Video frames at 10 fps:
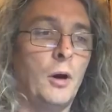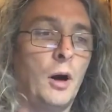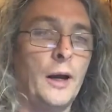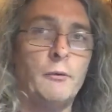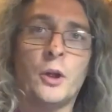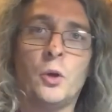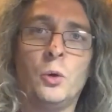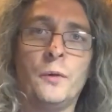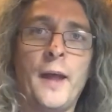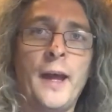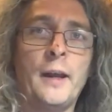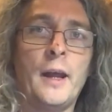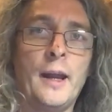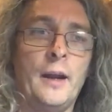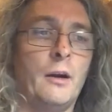I record that,
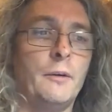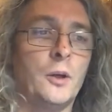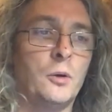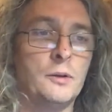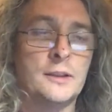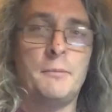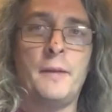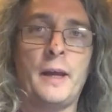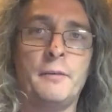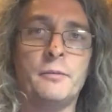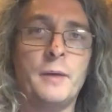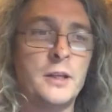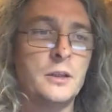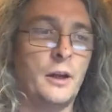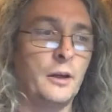and I record some of that
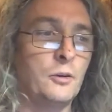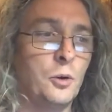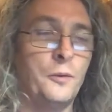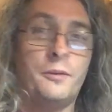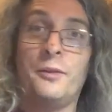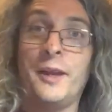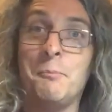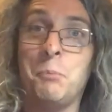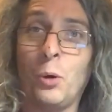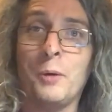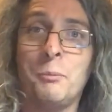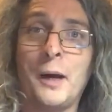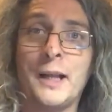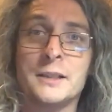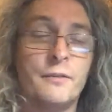information. I record the important
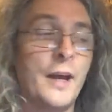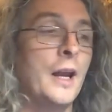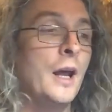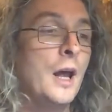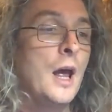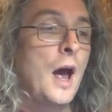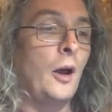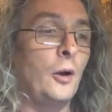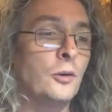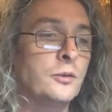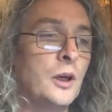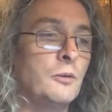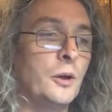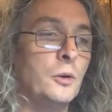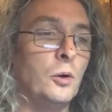parts of that, and I also
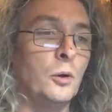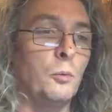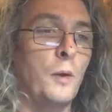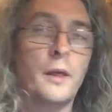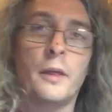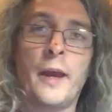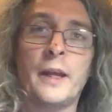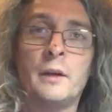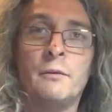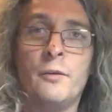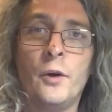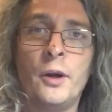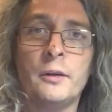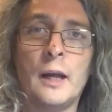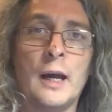record whether they
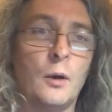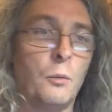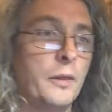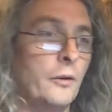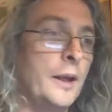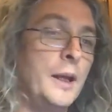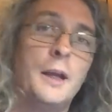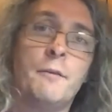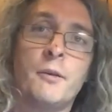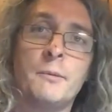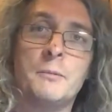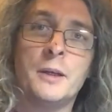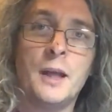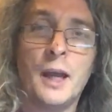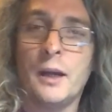convert, whether I hear from them
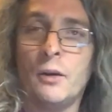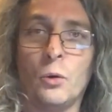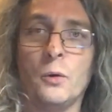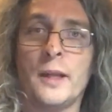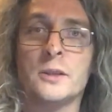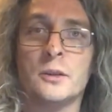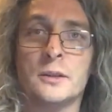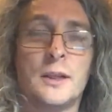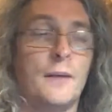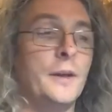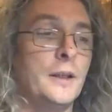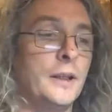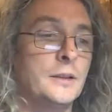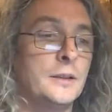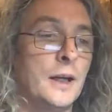again, all that sort of stuff.
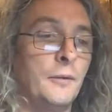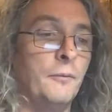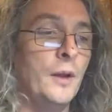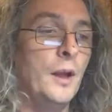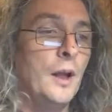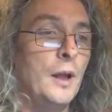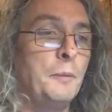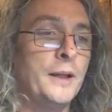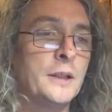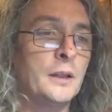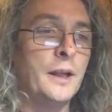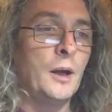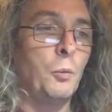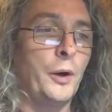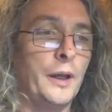It's basically
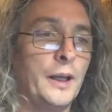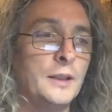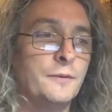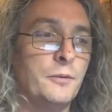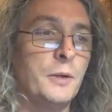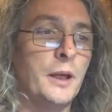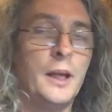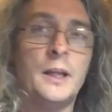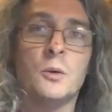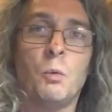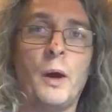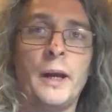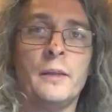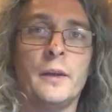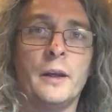what it is for me is a
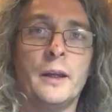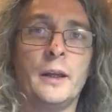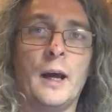way that